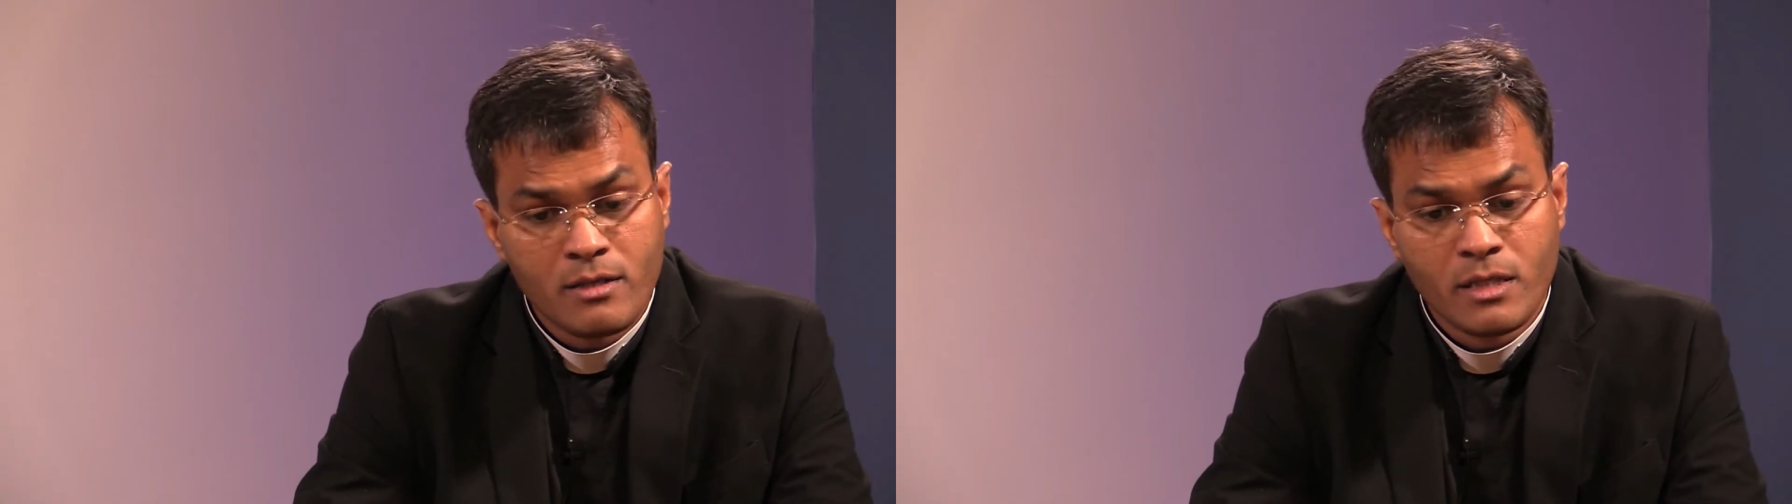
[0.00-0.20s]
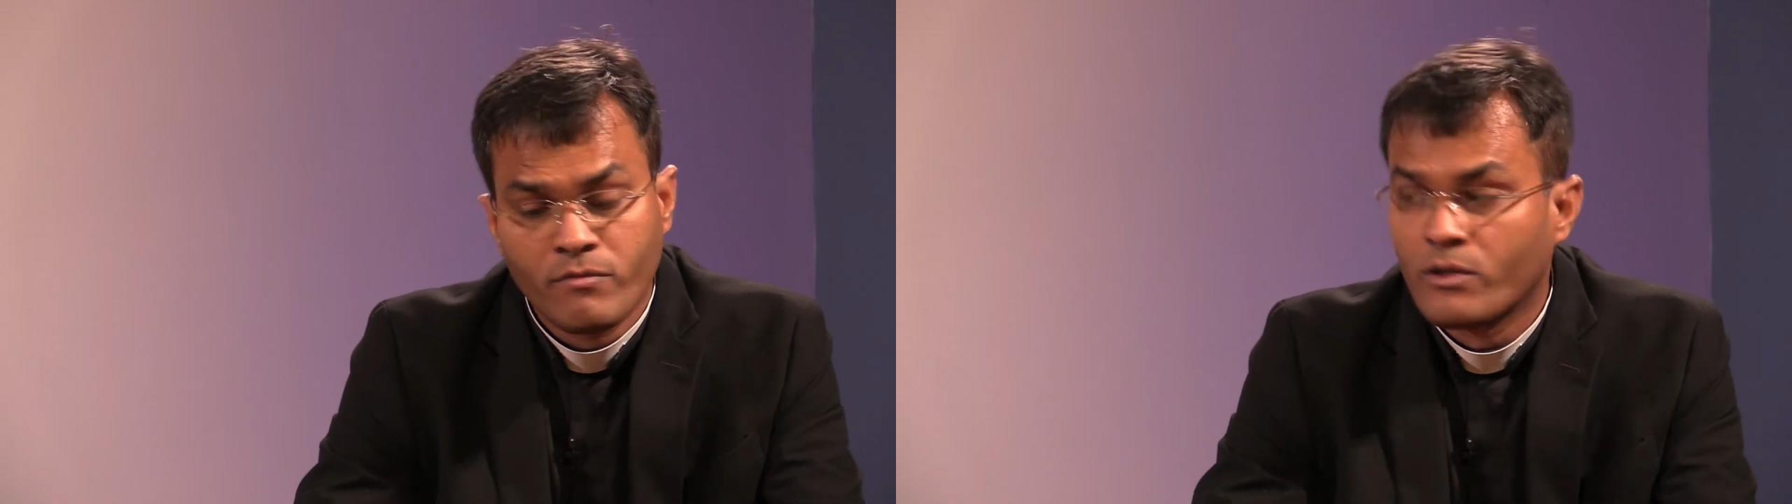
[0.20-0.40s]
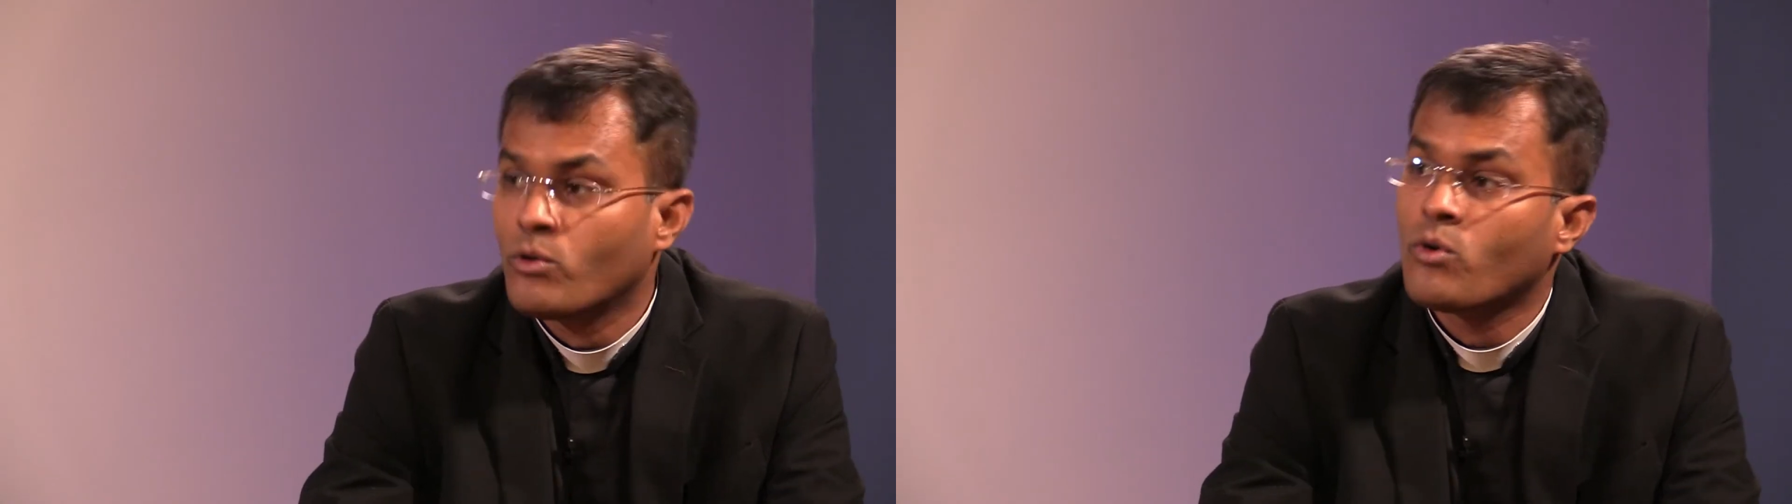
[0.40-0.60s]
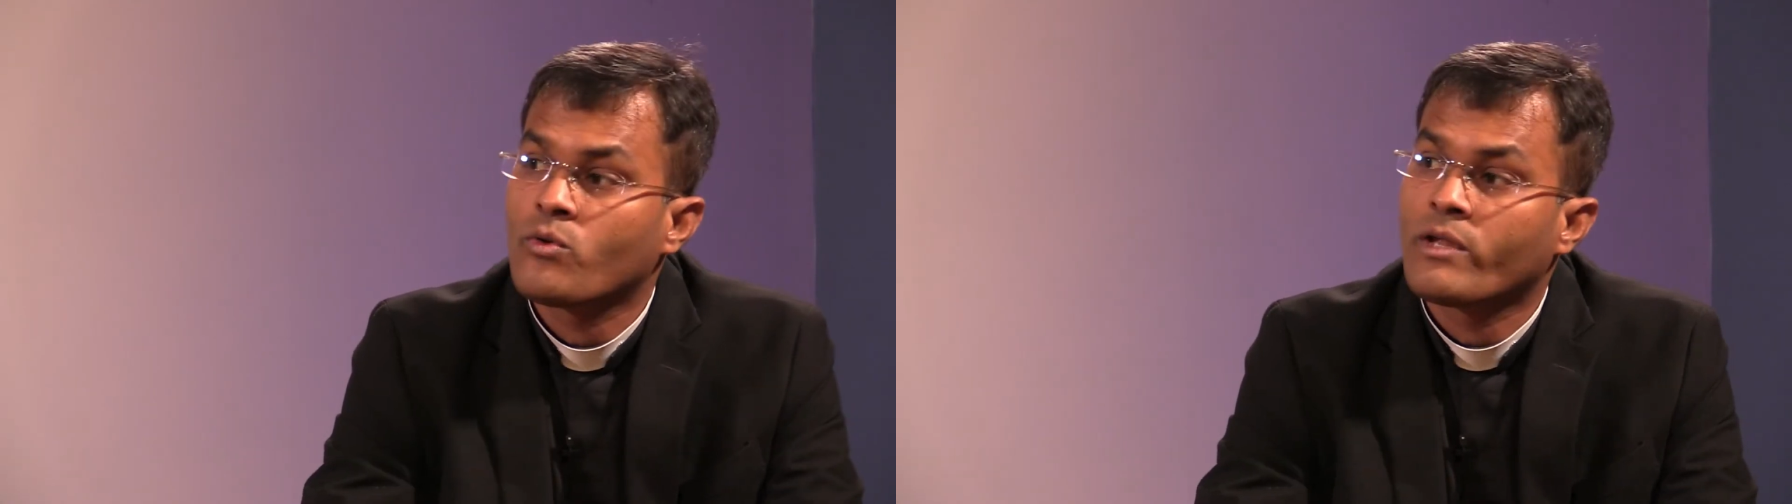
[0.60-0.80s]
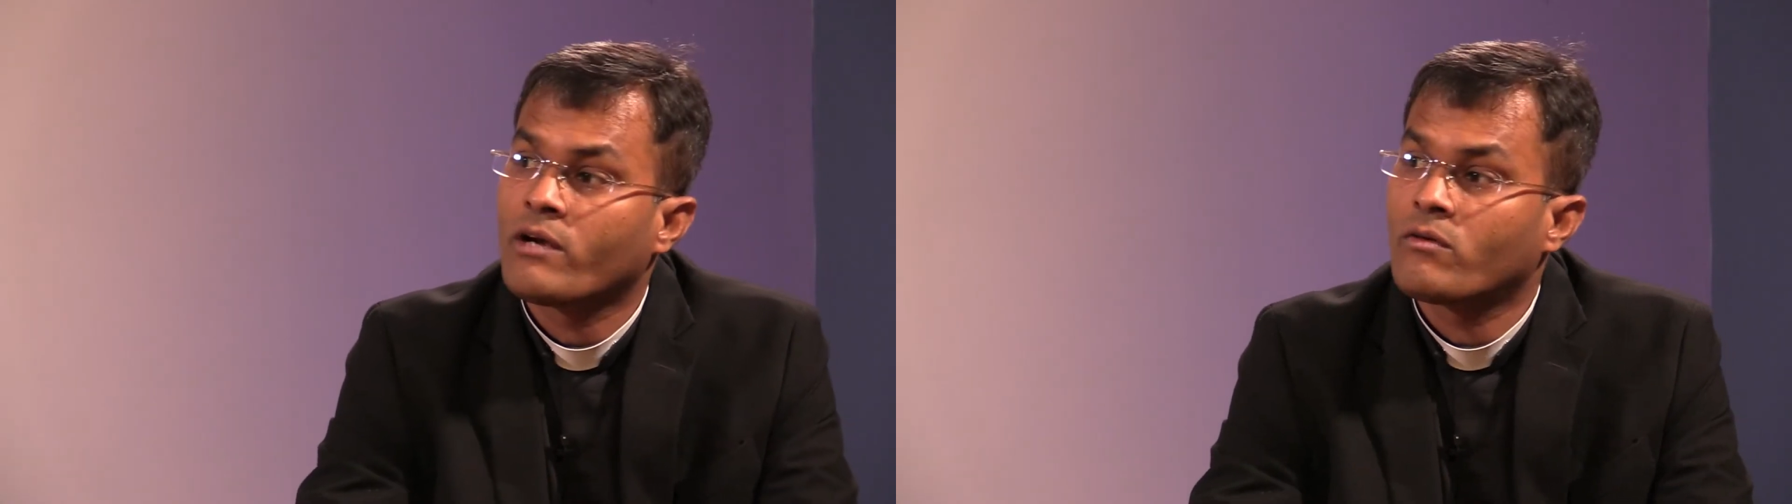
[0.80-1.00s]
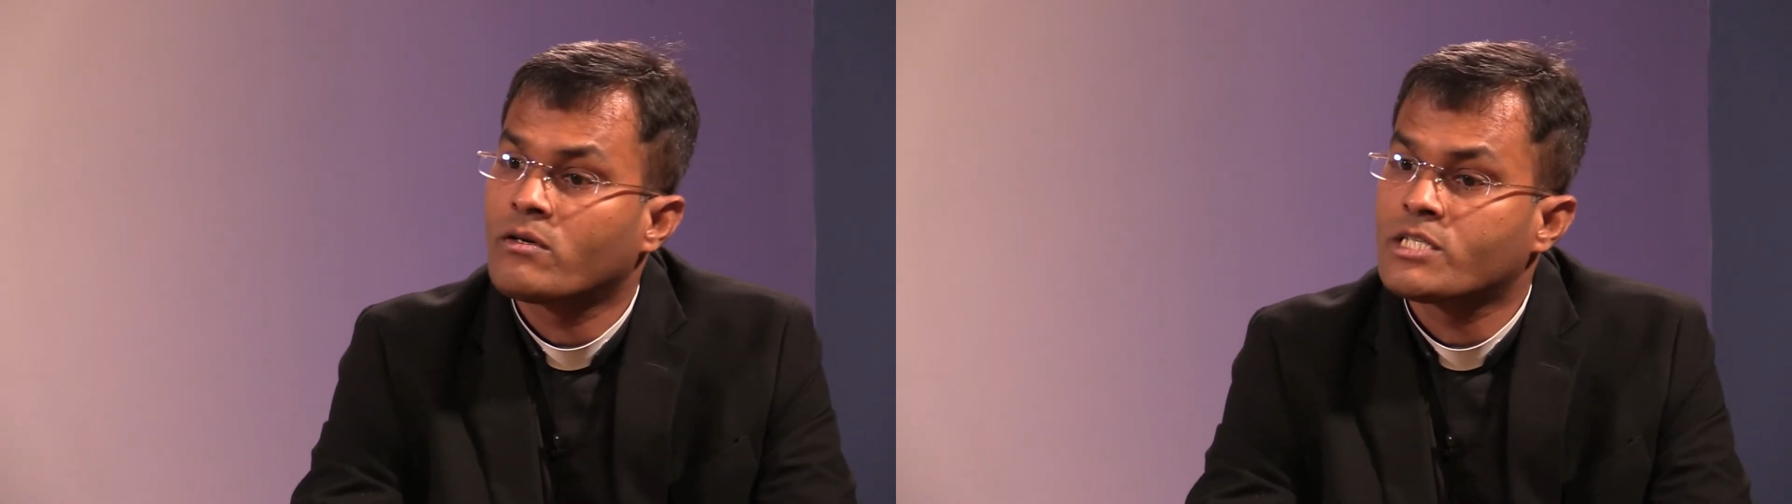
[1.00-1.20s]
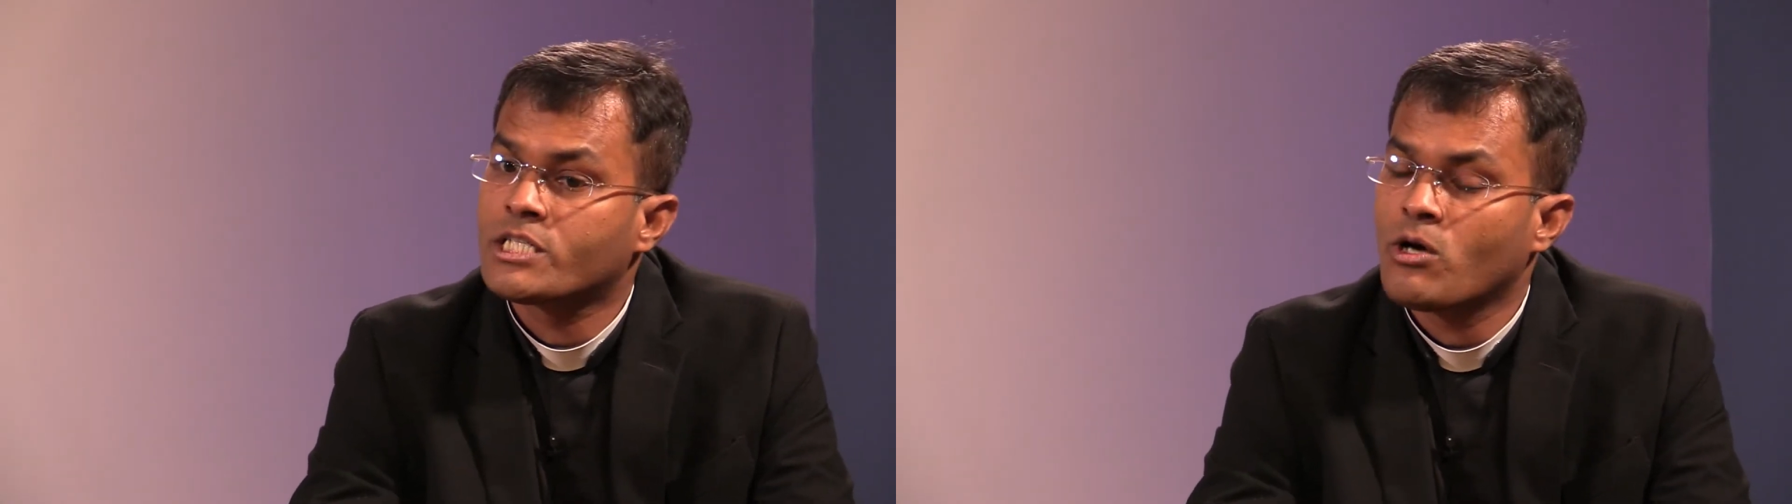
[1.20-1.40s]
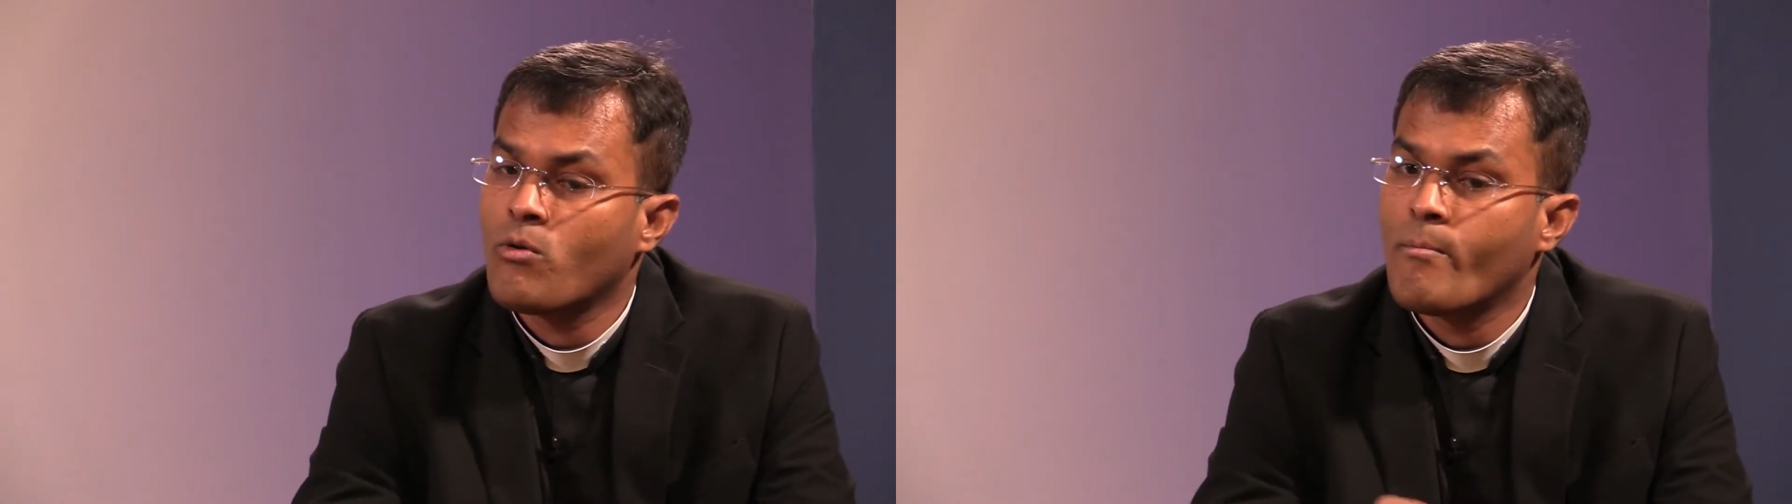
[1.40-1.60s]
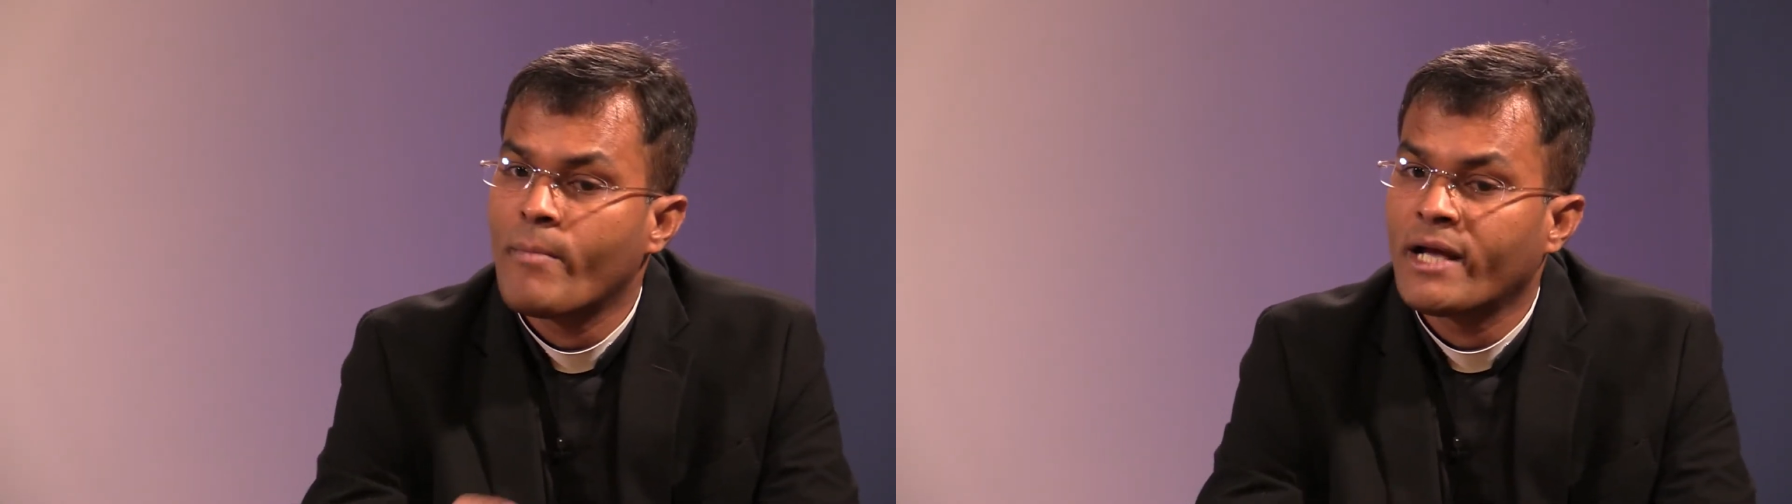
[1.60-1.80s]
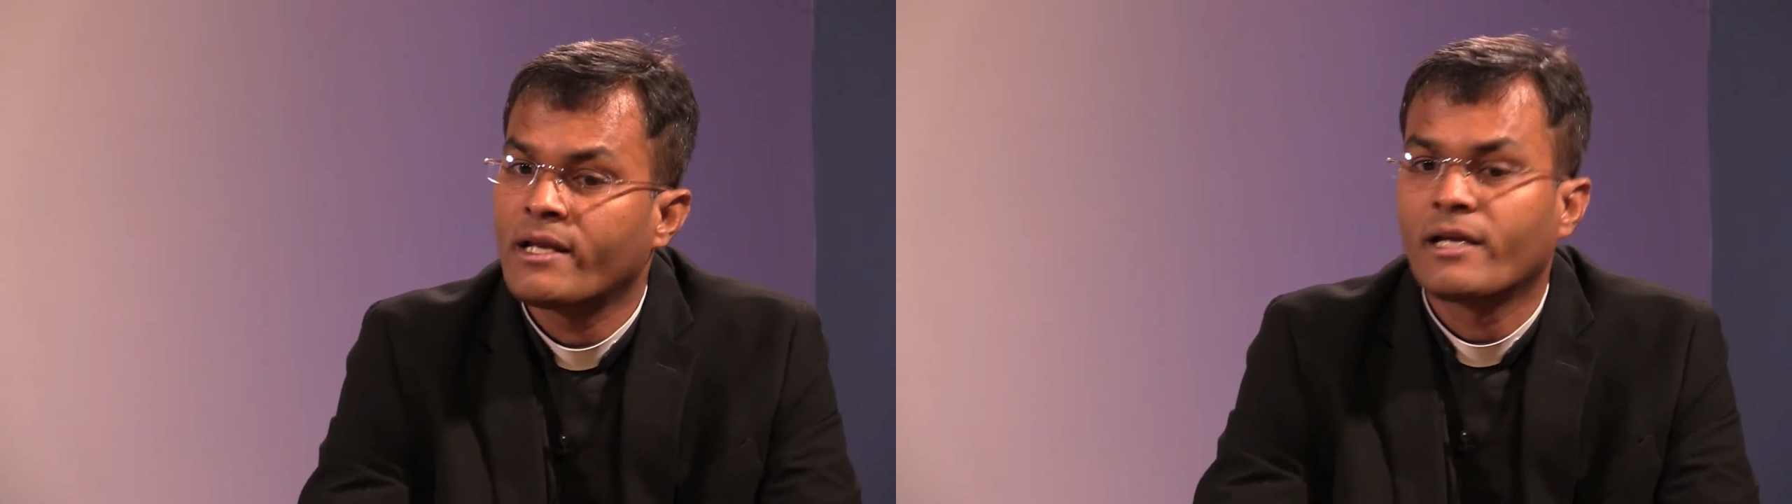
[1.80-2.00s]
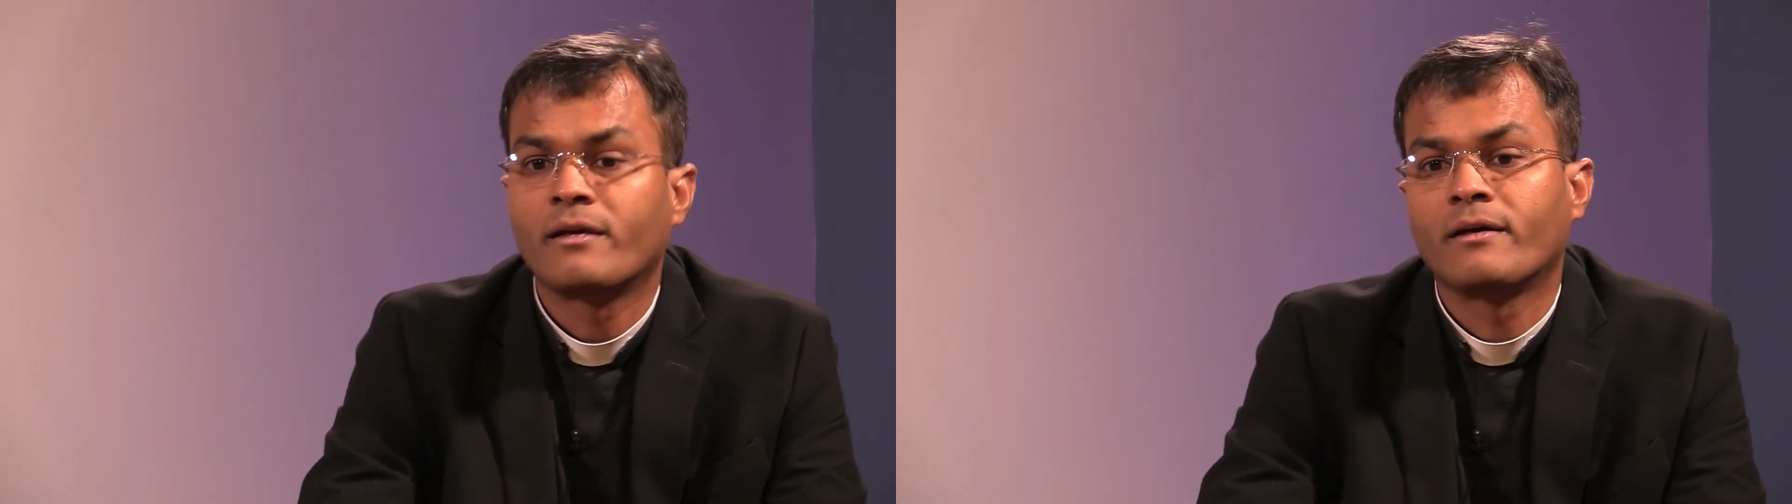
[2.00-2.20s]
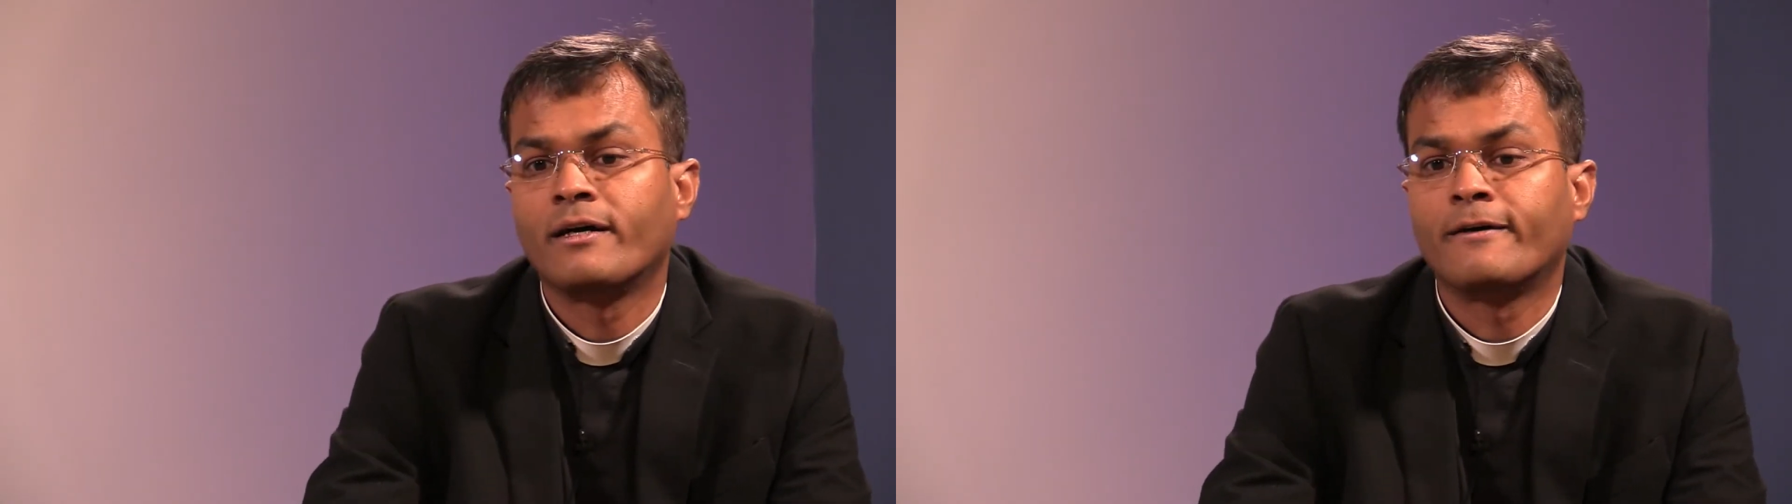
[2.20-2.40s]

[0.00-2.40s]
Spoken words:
even though there were so many